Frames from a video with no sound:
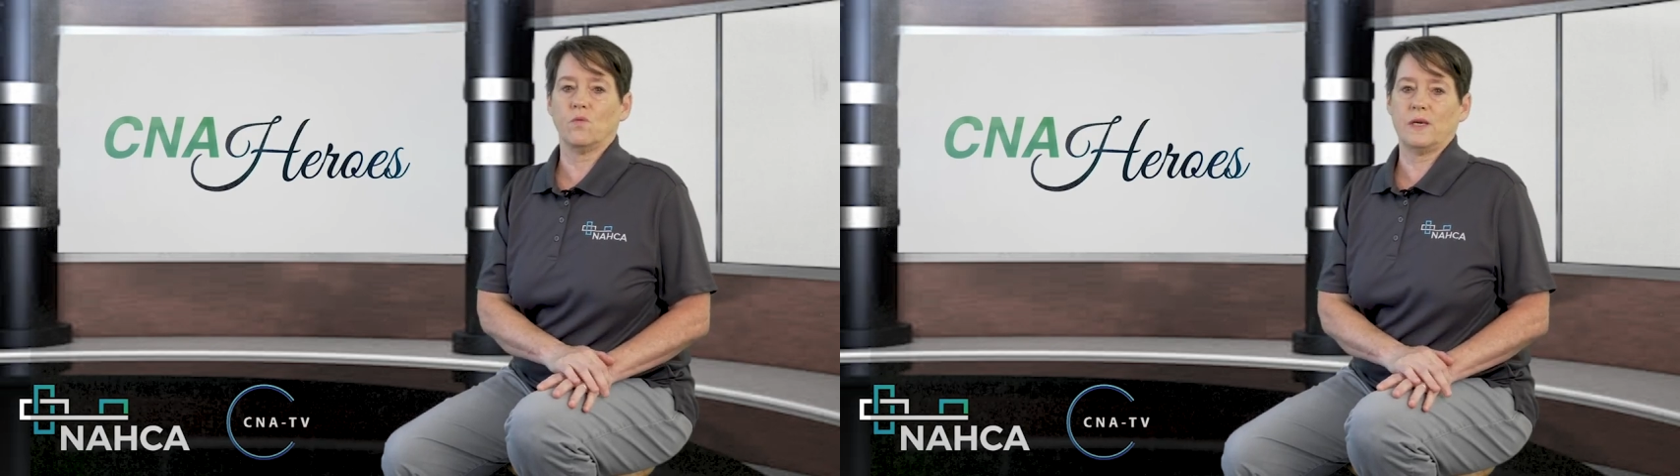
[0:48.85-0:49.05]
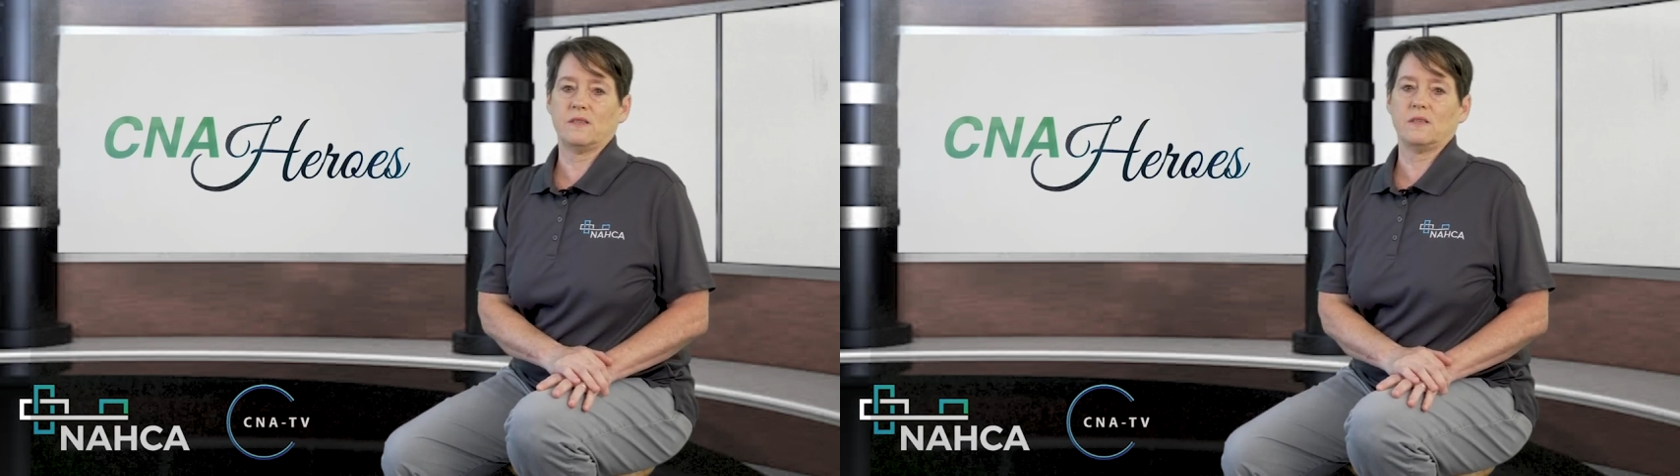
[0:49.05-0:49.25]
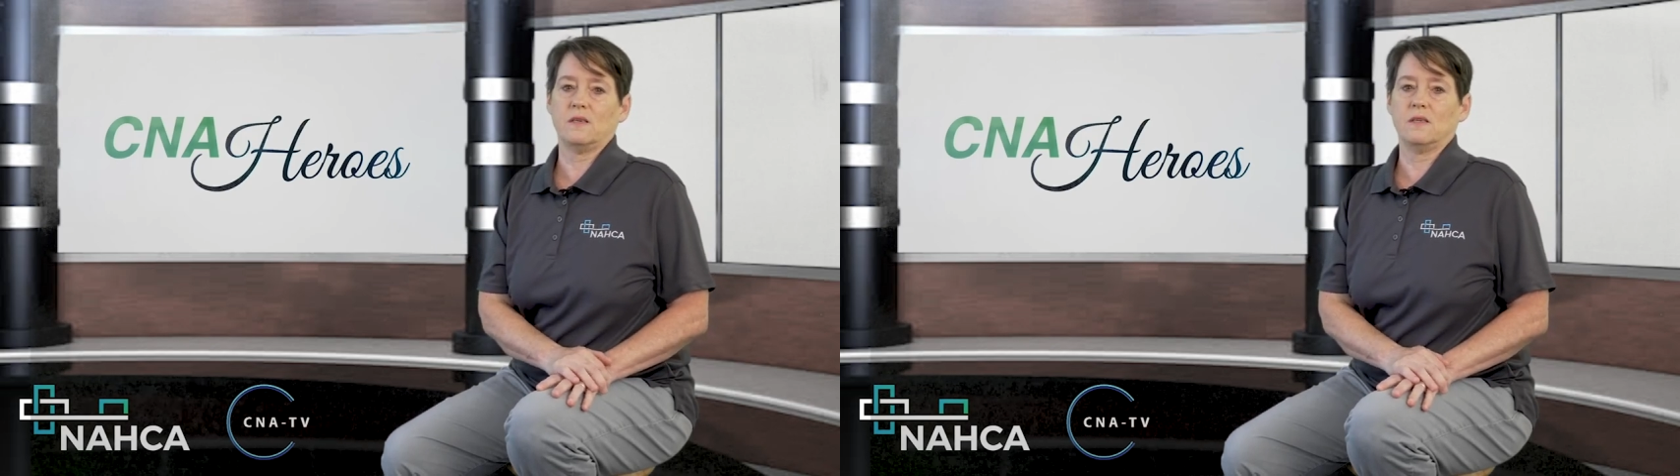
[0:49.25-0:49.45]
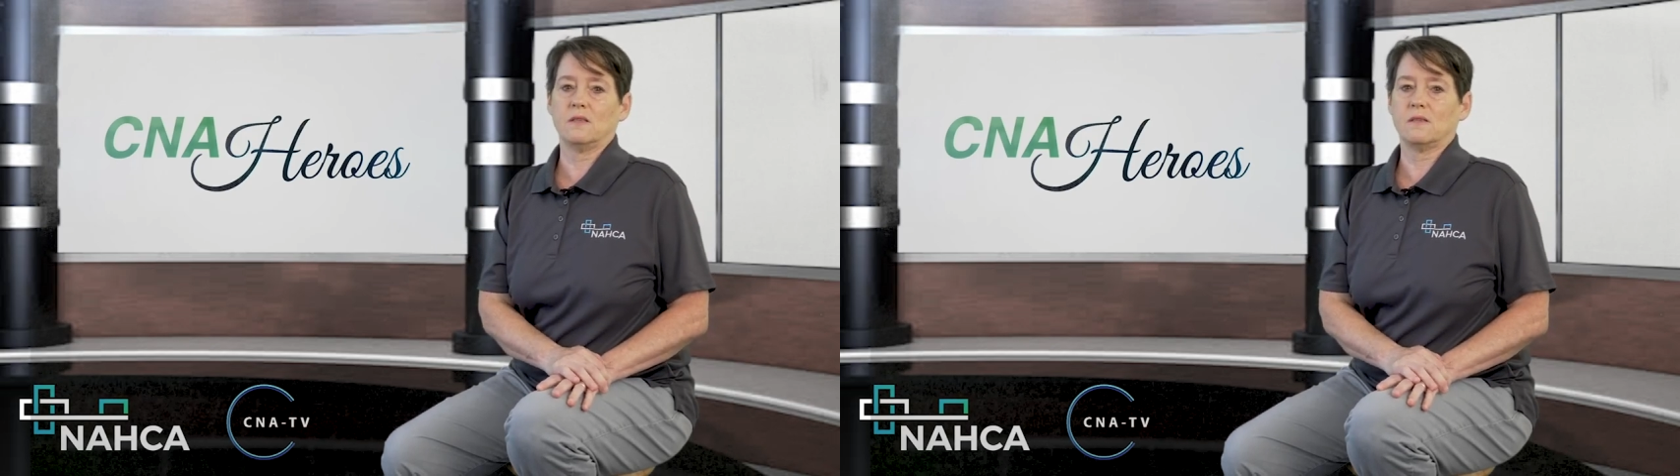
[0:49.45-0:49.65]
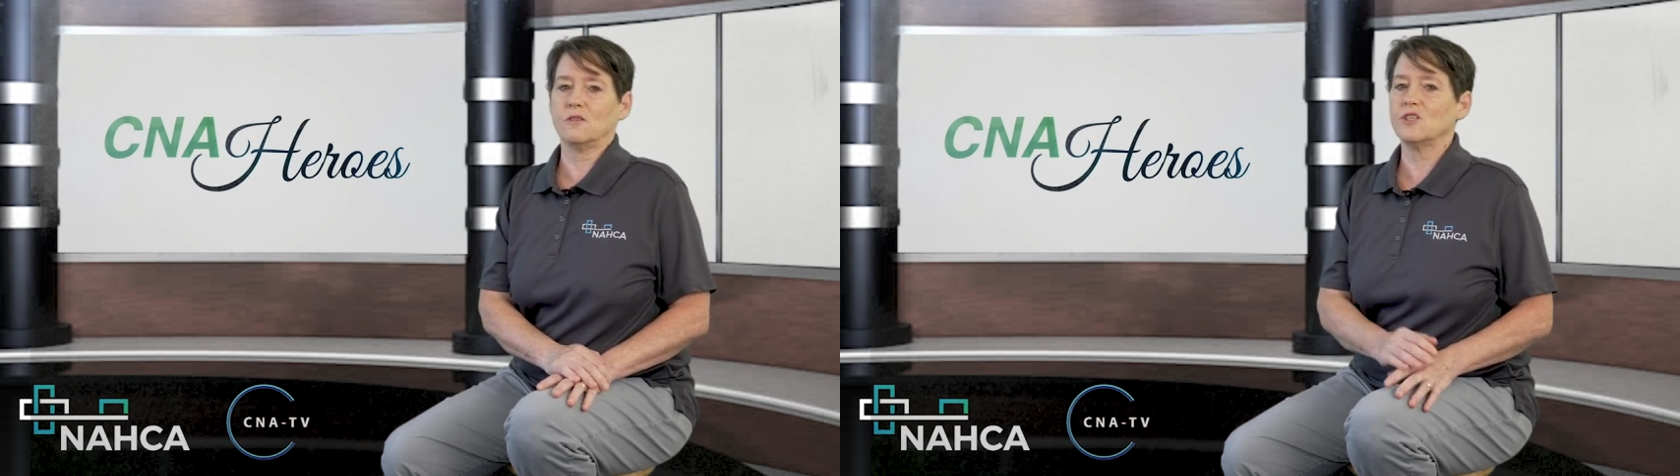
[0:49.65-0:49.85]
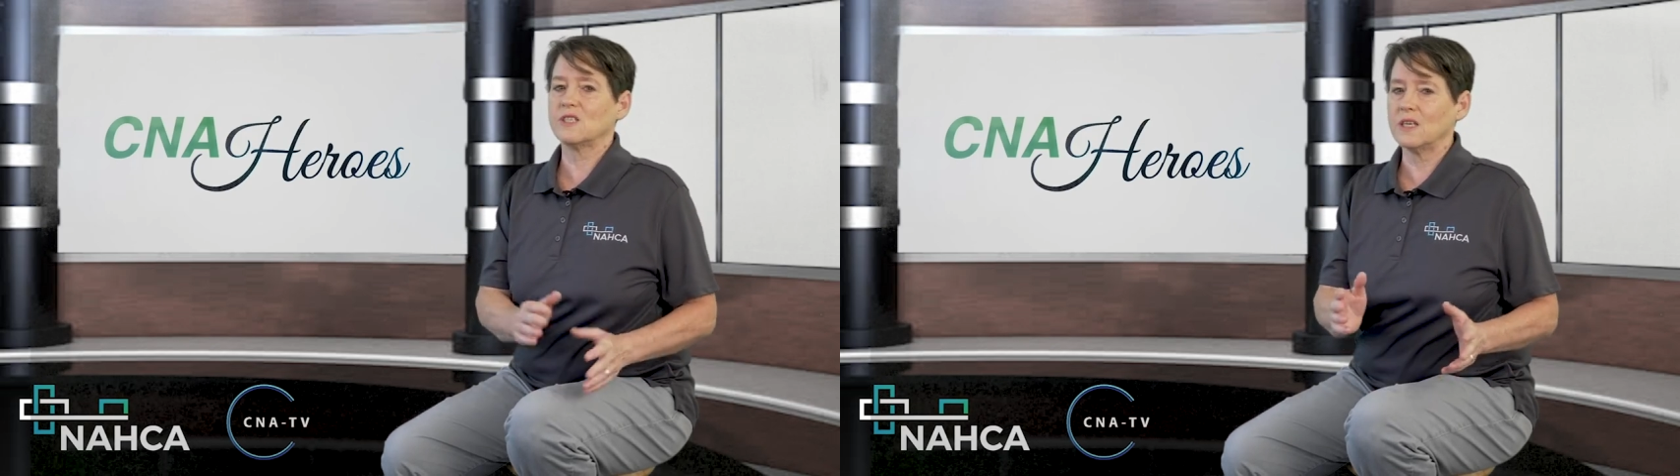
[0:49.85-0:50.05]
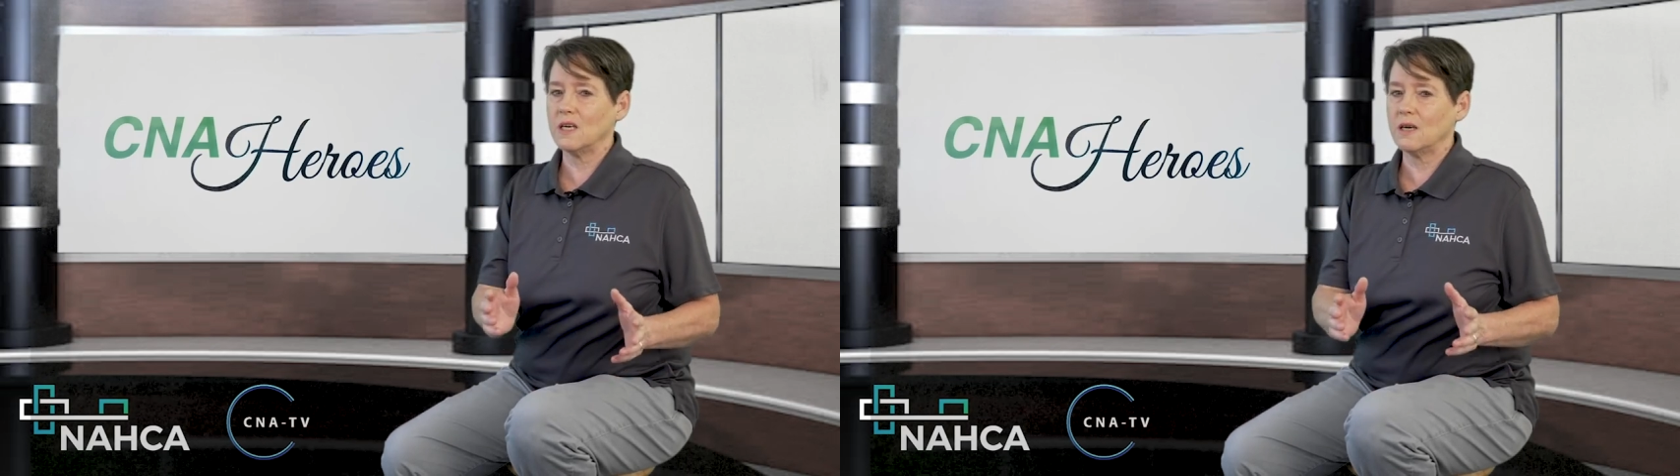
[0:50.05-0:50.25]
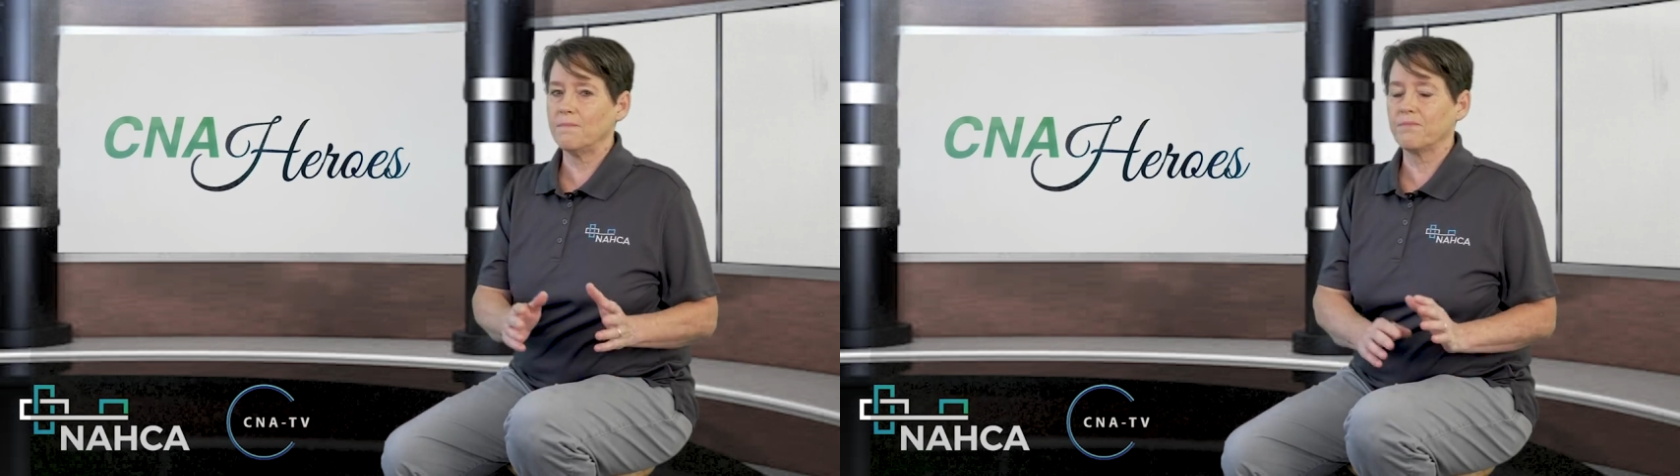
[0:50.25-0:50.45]
residents. You
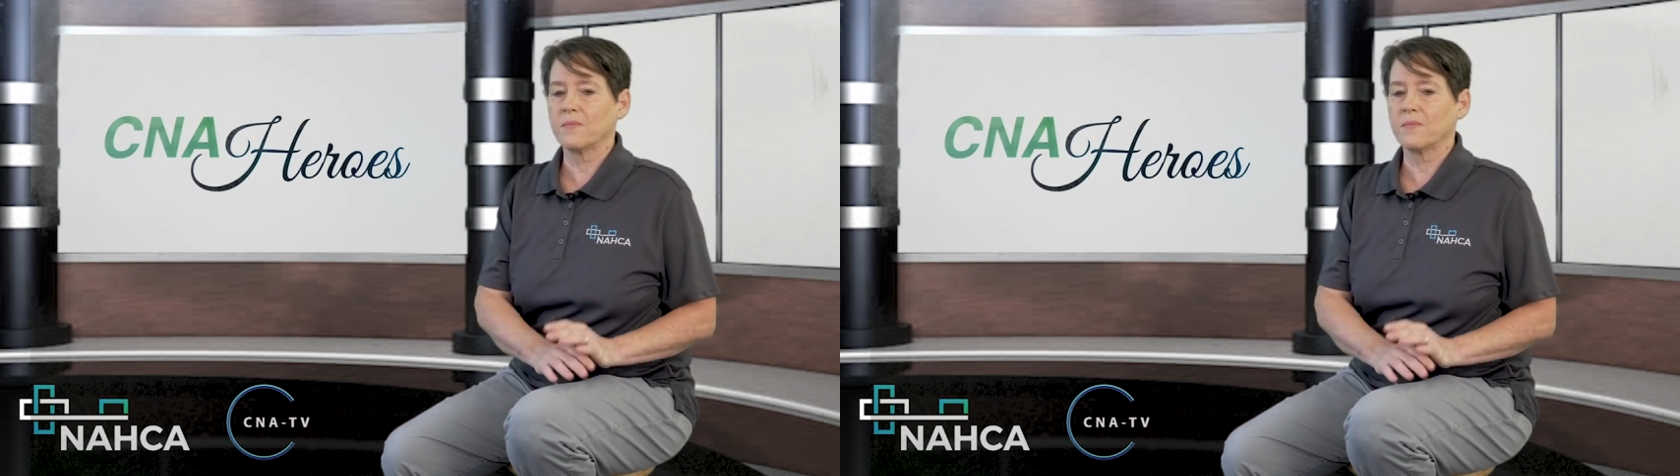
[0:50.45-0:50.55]
see,